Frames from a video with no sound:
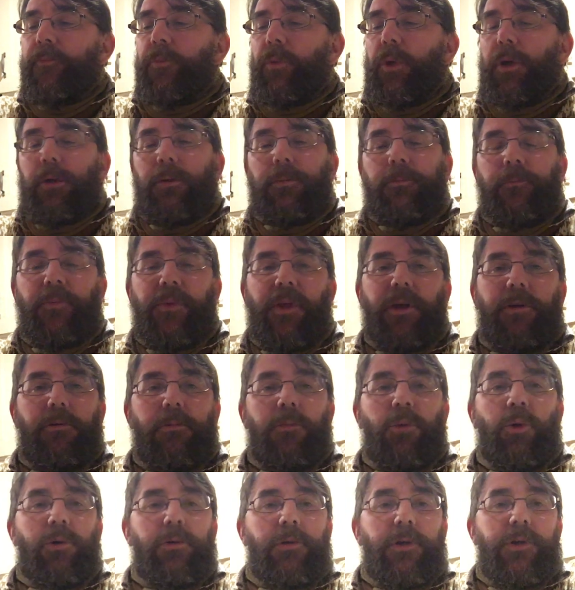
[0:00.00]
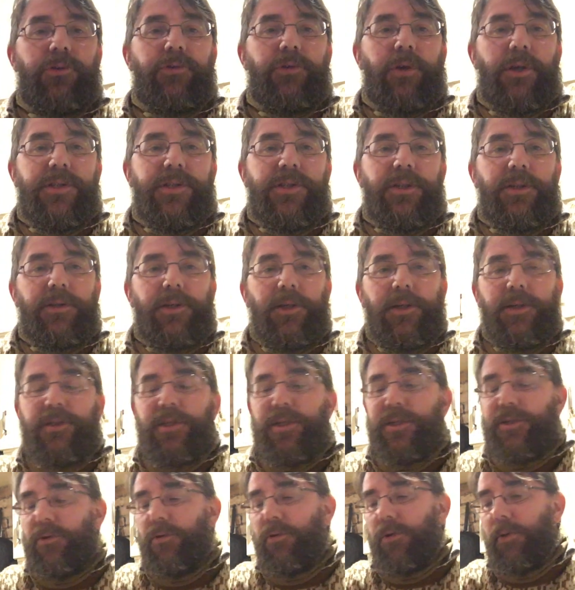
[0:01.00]
well, there are more interesting things
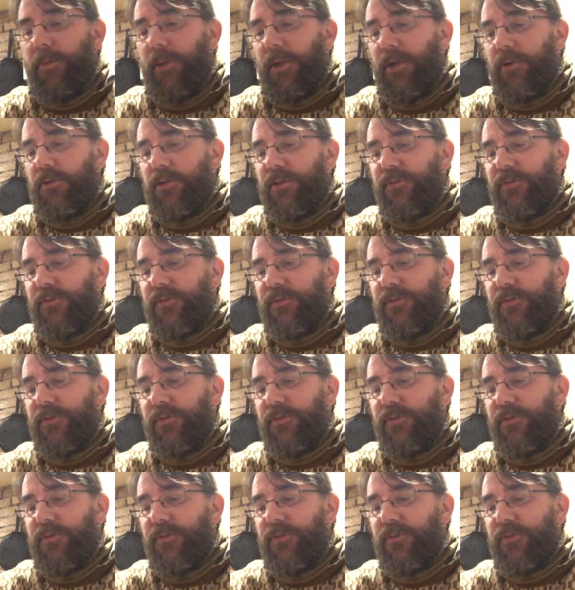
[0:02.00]
to talk about